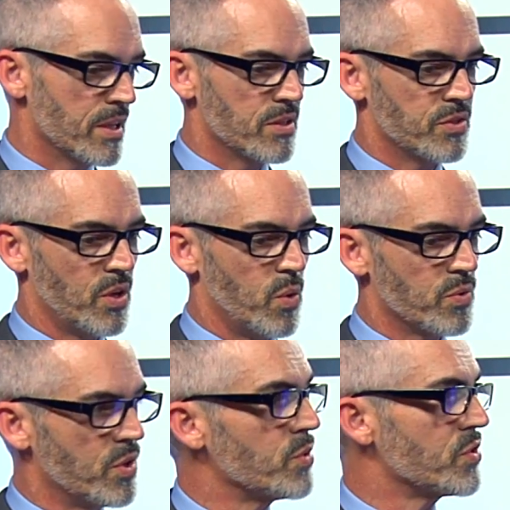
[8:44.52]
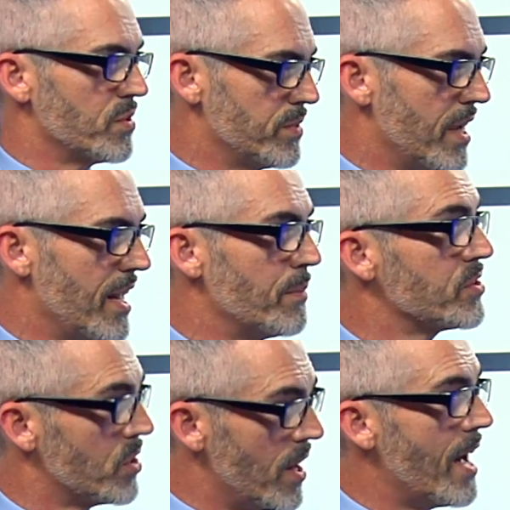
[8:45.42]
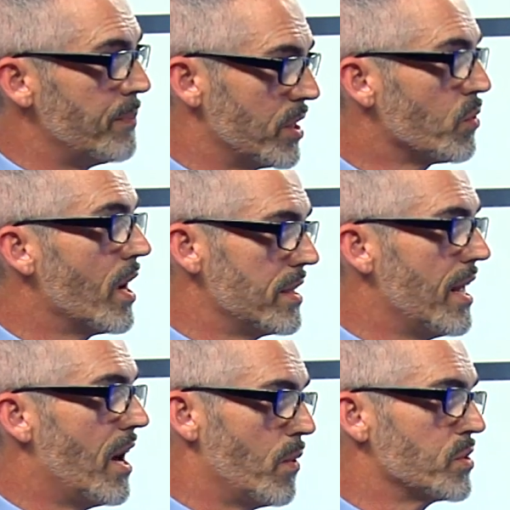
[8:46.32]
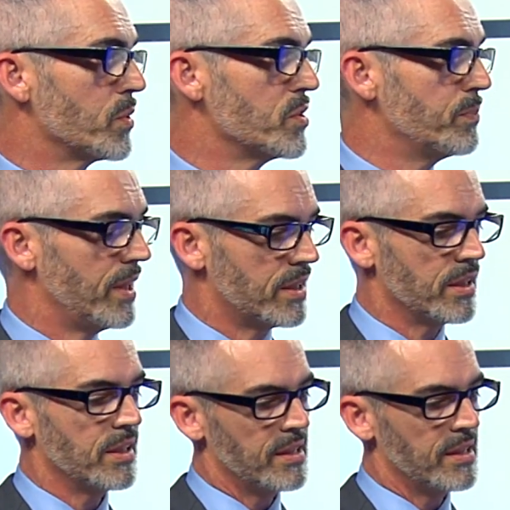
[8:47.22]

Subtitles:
So those are some dynamics that are happening right now as we speak.